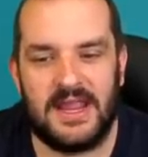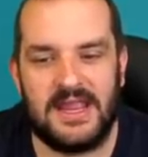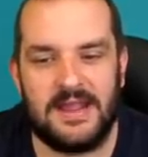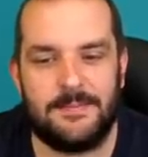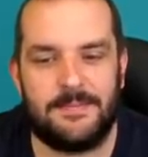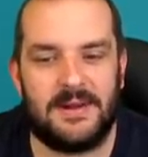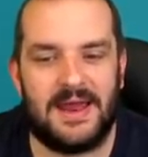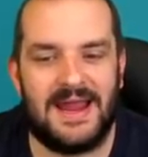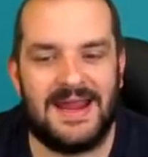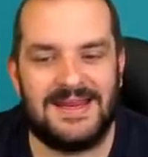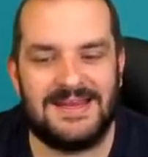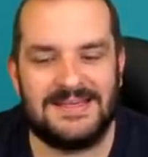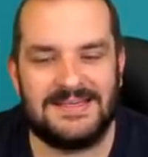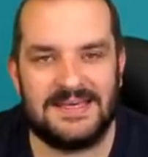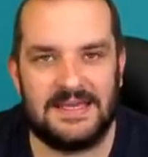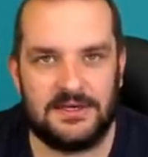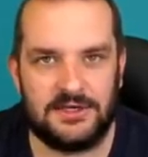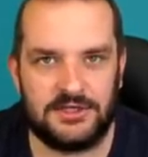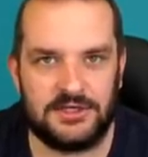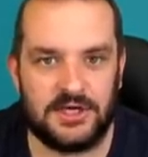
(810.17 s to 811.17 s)
He played
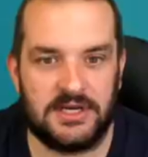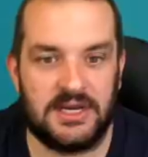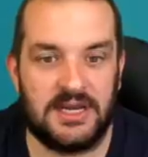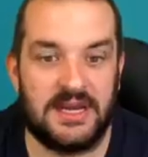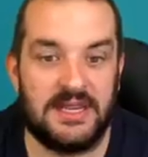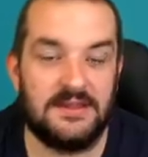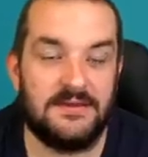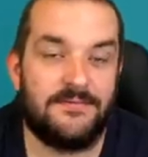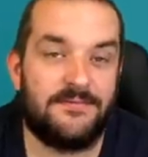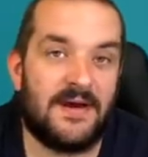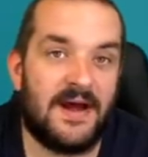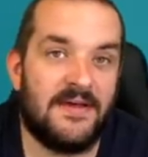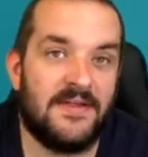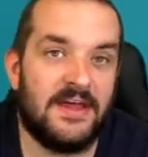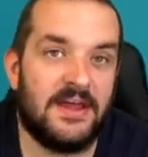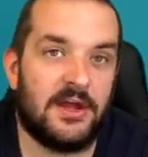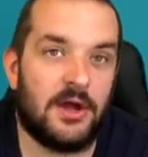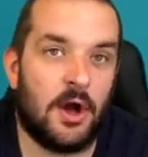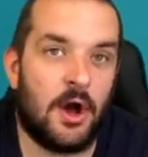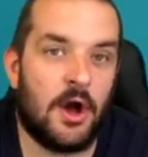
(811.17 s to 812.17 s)
instead of Shunin. And the fact
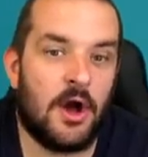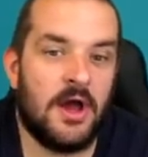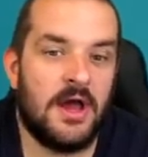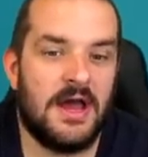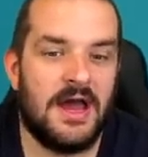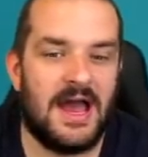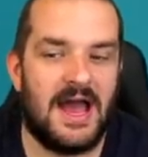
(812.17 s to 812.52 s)
they got